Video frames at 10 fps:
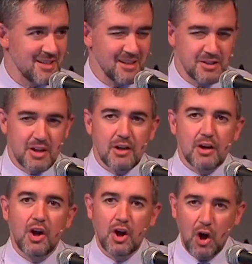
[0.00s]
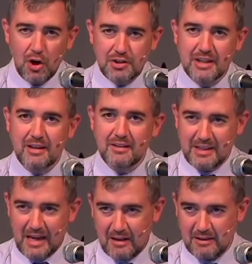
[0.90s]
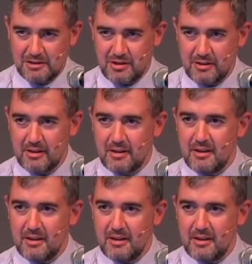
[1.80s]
It is cultic theology